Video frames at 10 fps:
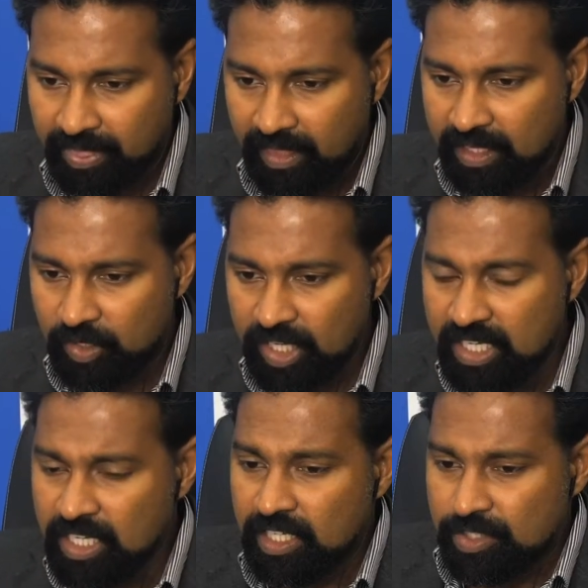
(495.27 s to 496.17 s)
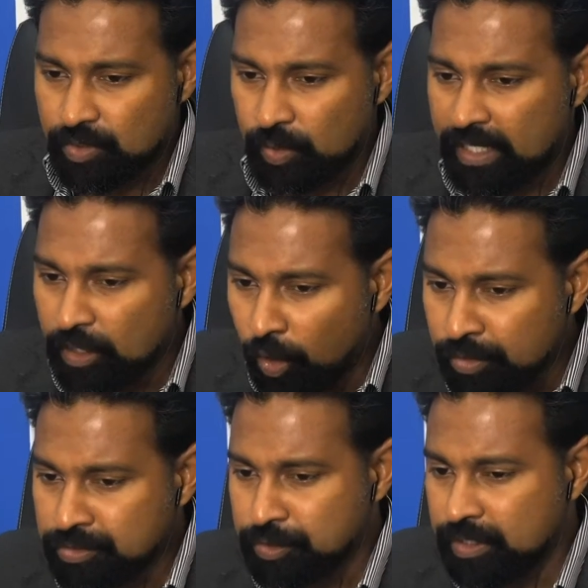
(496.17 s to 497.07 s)
Okay. So in
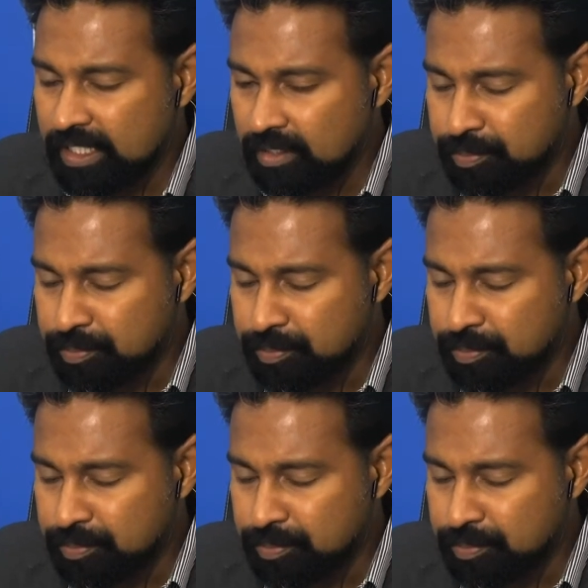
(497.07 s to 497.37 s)
order to